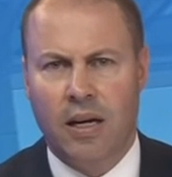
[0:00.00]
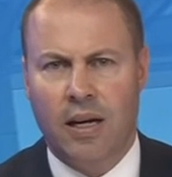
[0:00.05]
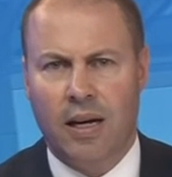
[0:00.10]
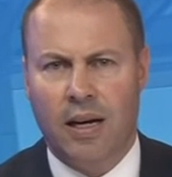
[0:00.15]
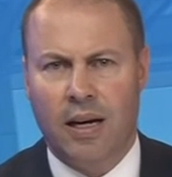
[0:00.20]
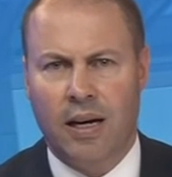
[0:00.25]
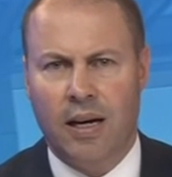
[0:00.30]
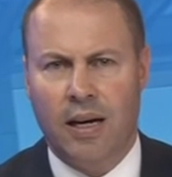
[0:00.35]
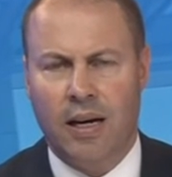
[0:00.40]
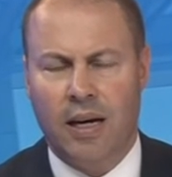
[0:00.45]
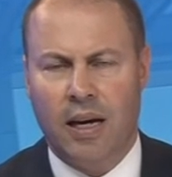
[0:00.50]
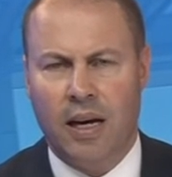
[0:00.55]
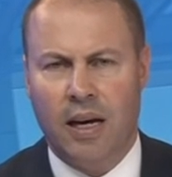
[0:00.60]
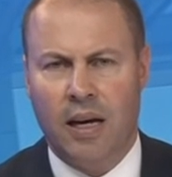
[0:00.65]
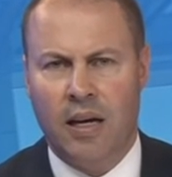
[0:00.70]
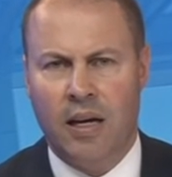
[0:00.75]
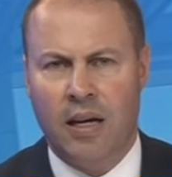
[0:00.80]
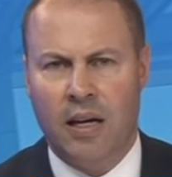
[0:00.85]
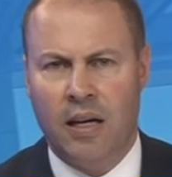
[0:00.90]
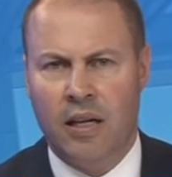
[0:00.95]

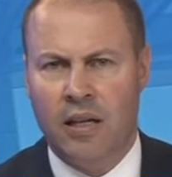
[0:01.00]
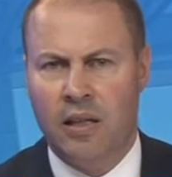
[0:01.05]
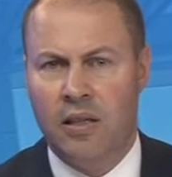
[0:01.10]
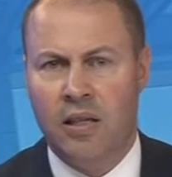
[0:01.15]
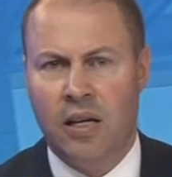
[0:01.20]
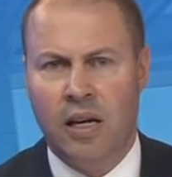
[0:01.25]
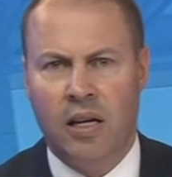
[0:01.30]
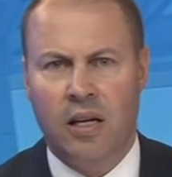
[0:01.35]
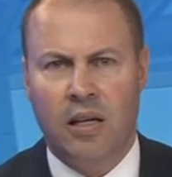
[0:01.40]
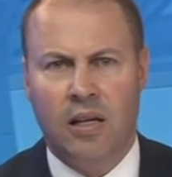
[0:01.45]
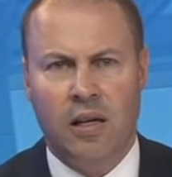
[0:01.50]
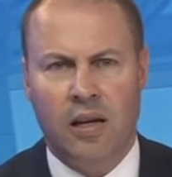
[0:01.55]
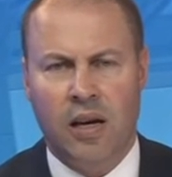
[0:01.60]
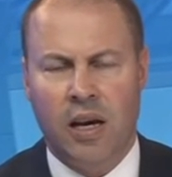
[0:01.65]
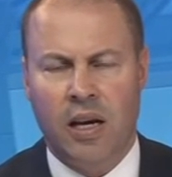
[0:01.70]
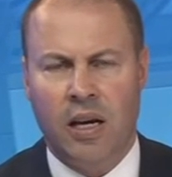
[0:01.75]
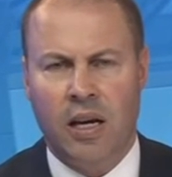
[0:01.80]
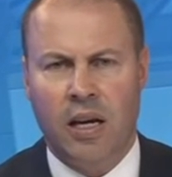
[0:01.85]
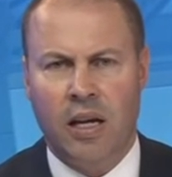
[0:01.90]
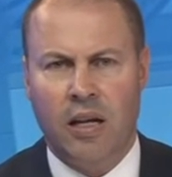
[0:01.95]
Indeed,
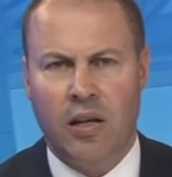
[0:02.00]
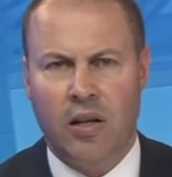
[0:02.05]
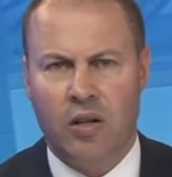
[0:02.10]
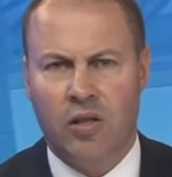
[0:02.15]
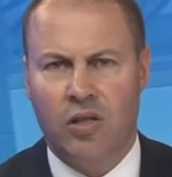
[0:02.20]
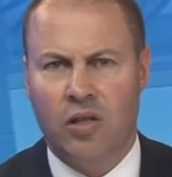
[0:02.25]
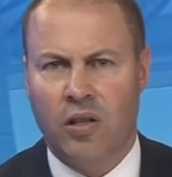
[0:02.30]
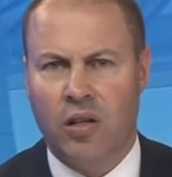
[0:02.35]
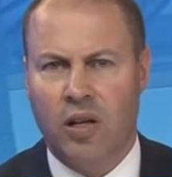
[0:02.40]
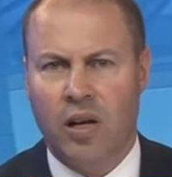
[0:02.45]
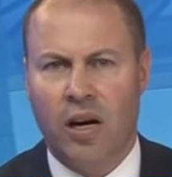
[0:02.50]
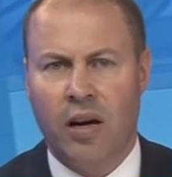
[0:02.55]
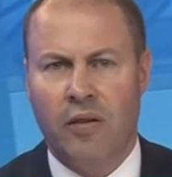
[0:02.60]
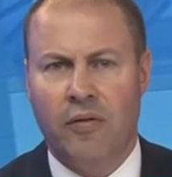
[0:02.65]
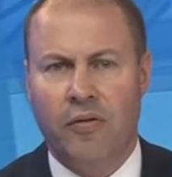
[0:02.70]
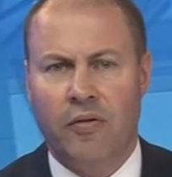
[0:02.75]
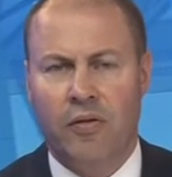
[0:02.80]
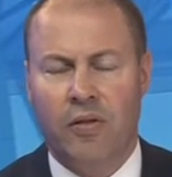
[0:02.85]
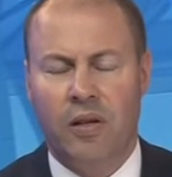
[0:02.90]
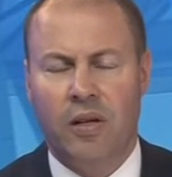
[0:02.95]
any loss of
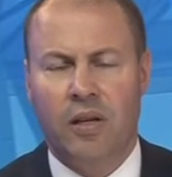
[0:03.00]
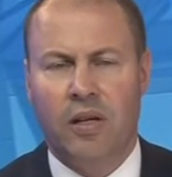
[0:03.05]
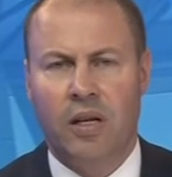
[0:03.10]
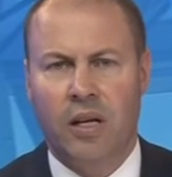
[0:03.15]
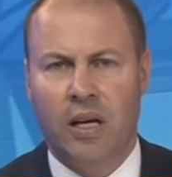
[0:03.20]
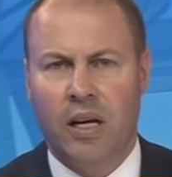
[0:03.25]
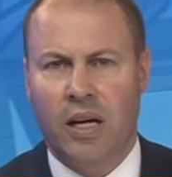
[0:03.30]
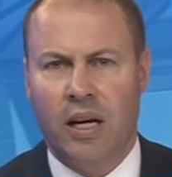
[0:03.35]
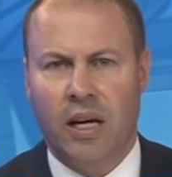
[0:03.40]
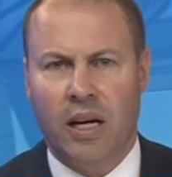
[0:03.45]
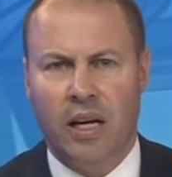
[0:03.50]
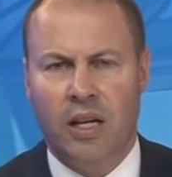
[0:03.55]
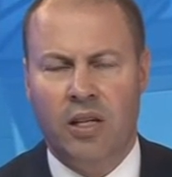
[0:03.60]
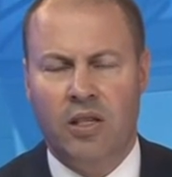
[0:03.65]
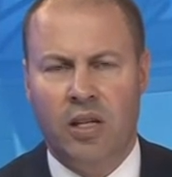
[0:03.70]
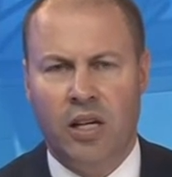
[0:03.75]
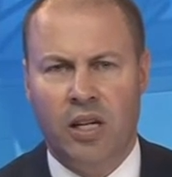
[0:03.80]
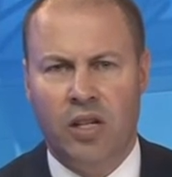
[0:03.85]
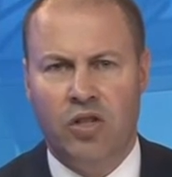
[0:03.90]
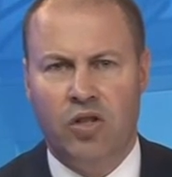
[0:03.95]
life
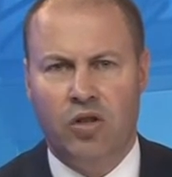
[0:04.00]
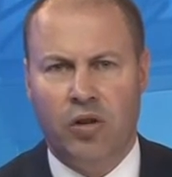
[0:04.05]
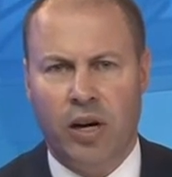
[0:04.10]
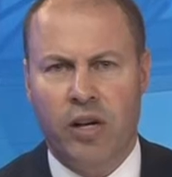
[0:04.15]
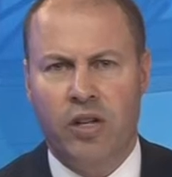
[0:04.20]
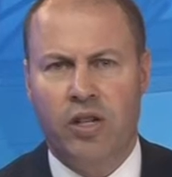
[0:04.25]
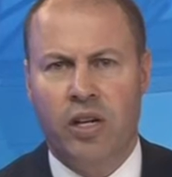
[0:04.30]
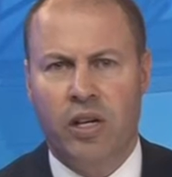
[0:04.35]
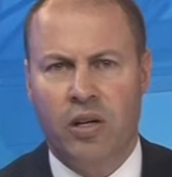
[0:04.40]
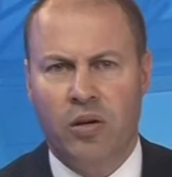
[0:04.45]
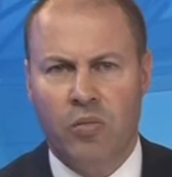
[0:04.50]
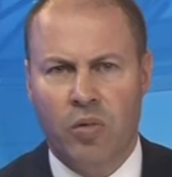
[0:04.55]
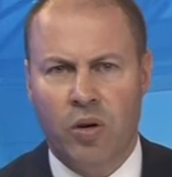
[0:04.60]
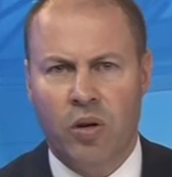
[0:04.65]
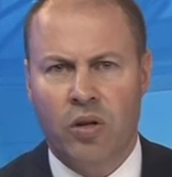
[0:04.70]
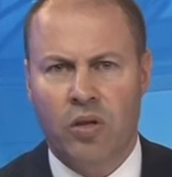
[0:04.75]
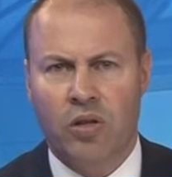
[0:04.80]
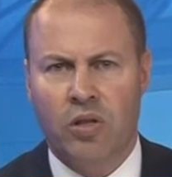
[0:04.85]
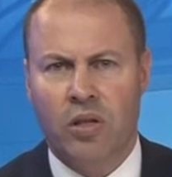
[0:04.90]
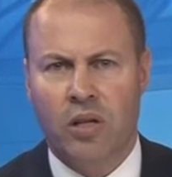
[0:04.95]
is tragic and worse.